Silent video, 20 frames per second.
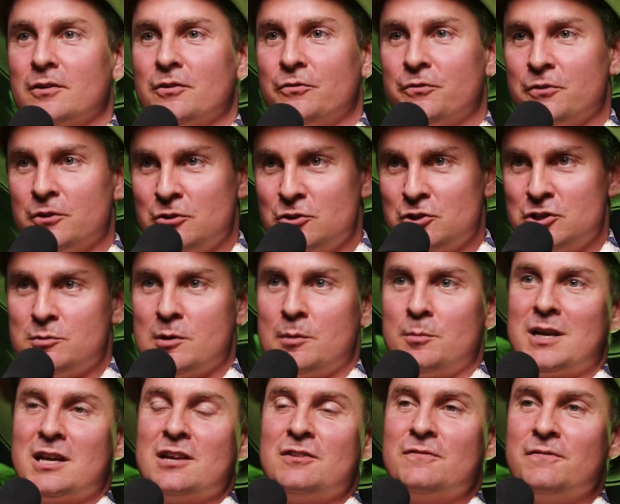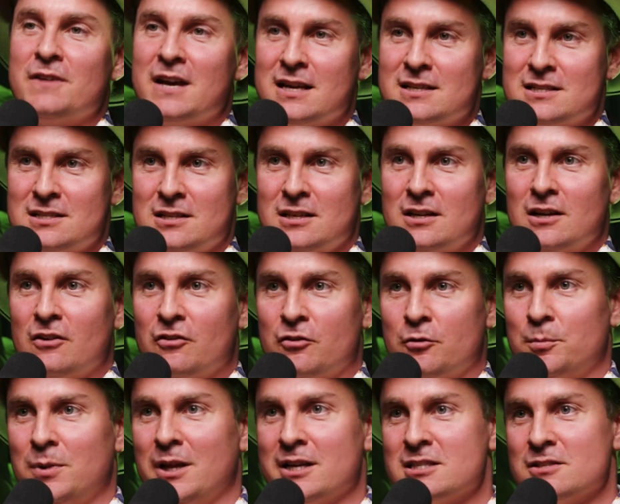for you to be able to invest from
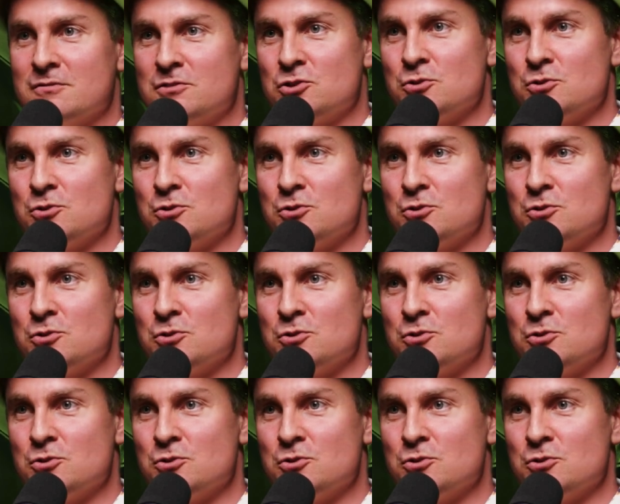a place of